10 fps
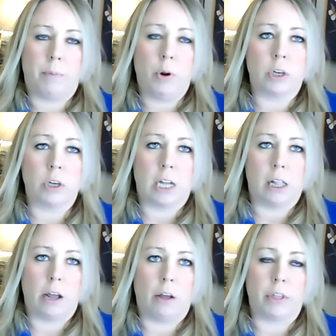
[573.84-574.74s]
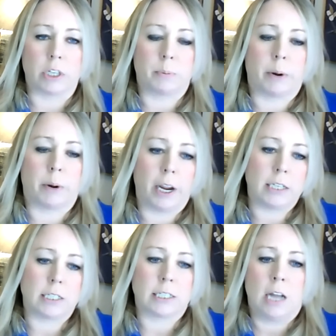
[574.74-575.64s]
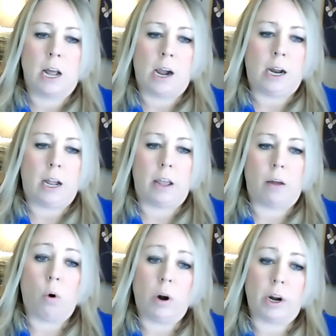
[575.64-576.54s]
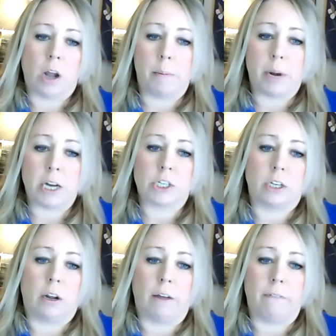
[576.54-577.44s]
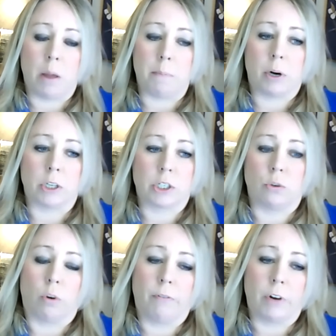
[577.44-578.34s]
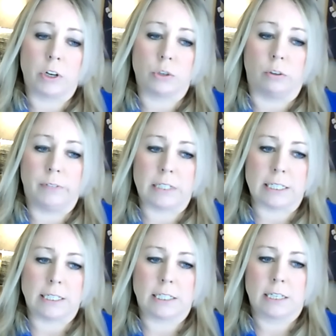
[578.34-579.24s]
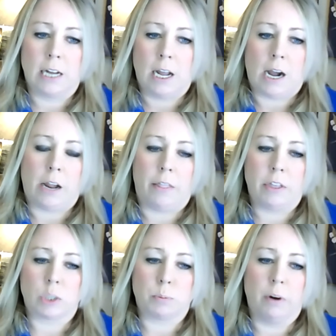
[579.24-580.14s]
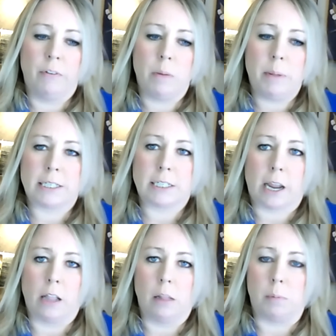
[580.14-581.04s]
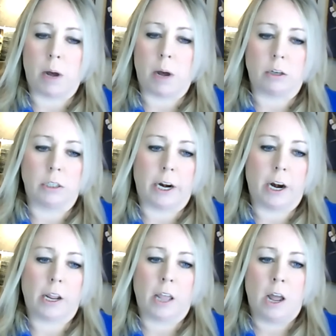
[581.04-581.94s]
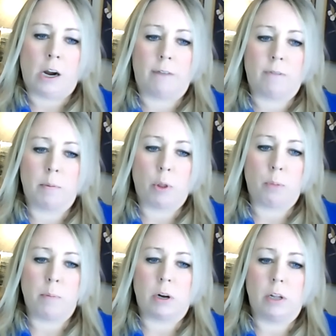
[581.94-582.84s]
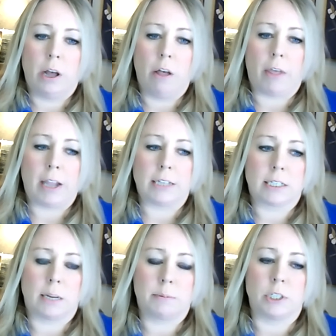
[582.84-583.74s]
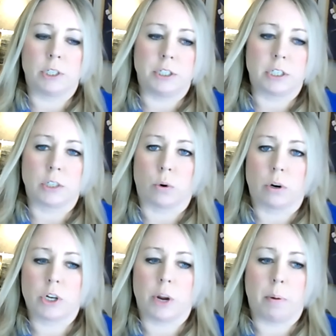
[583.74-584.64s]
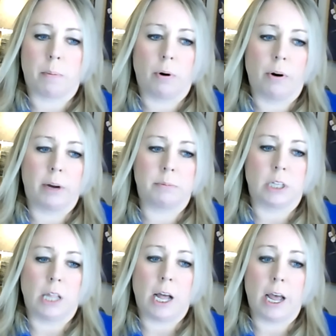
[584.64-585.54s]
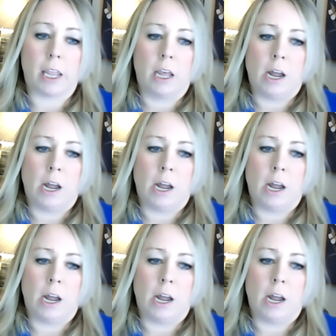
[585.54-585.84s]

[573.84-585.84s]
pure telehealth experience or in combination of in-person or virtual visits. This has proven to be a scalable model, Derek, for both mental health and substance use disorder treatment programs alike.